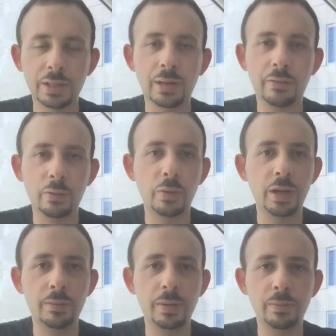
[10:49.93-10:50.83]
and everyone
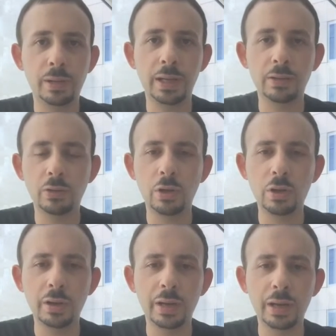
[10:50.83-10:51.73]
had been playing
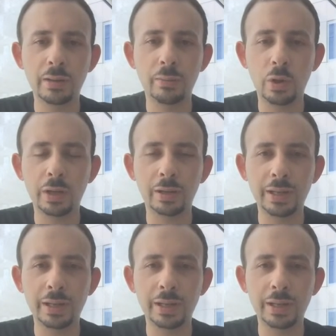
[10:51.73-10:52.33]
long, and the market